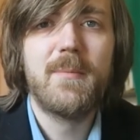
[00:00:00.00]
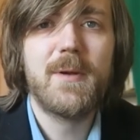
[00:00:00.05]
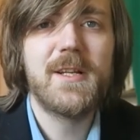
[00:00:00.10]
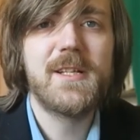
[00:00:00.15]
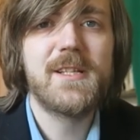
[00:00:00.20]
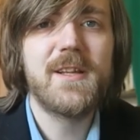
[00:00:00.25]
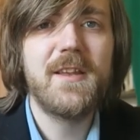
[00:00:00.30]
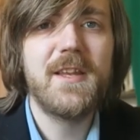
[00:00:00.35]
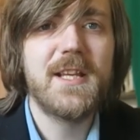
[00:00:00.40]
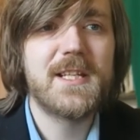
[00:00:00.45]
but
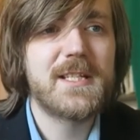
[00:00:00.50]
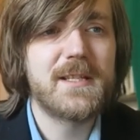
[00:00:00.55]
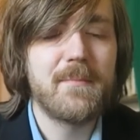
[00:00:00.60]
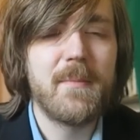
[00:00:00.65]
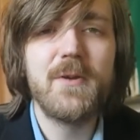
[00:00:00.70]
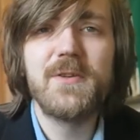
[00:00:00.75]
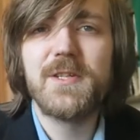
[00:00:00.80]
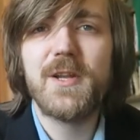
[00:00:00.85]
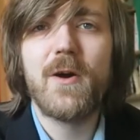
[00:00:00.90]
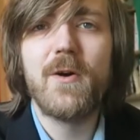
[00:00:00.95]
it's like it's
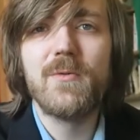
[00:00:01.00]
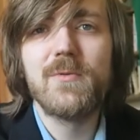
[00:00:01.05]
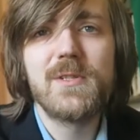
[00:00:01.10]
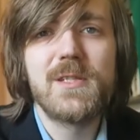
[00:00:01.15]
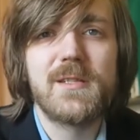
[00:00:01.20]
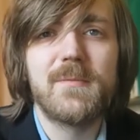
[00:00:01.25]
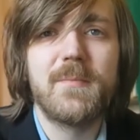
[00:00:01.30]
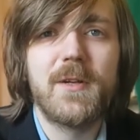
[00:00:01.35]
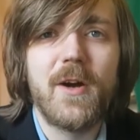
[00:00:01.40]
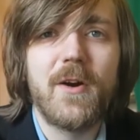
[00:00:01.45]
the most
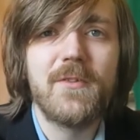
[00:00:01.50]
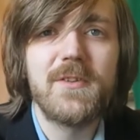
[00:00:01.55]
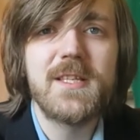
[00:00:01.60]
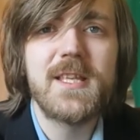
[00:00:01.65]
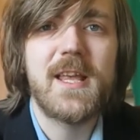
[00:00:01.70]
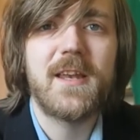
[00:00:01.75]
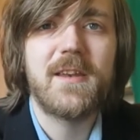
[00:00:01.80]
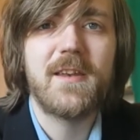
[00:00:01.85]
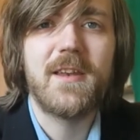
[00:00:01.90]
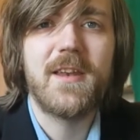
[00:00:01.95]
wholesome
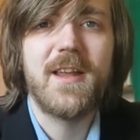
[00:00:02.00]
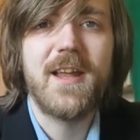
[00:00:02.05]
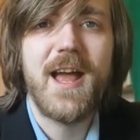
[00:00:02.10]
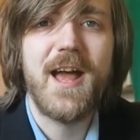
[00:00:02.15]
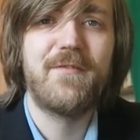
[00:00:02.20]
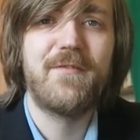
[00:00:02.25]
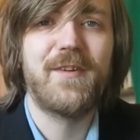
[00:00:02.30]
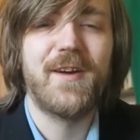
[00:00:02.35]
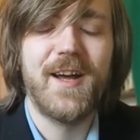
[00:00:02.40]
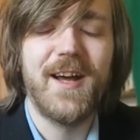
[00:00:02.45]
content
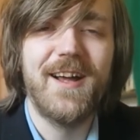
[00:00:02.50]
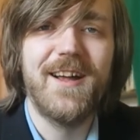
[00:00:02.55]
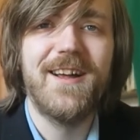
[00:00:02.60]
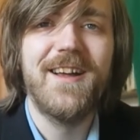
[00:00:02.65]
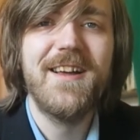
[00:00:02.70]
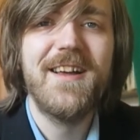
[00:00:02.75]
ever